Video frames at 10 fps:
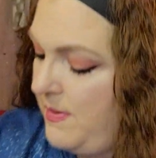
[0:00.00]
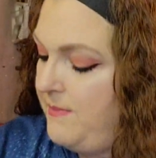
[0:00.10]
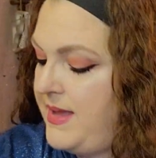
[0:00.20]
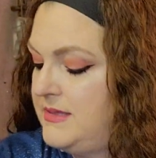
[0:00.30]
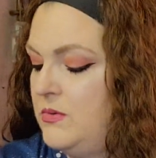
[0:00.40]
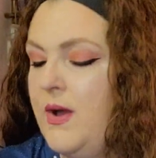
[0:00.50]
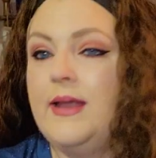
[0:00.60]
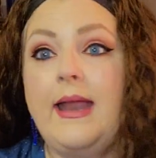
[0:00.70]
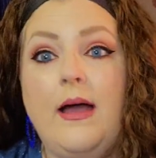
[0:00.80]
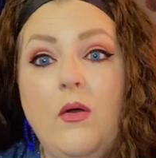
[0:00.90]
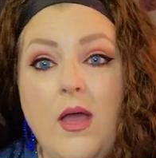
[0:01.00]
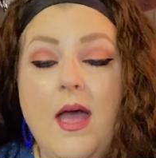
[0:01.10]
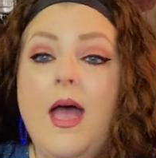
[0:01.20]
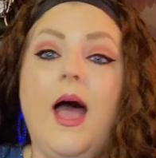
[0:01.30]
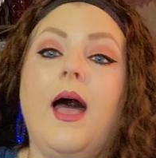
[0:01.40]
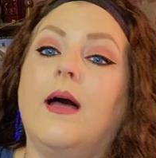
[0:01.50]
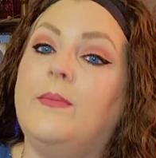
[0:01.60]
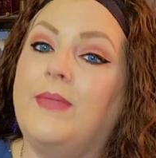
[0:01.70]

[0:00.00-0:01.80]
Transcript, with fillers: My bed's wet now. Um,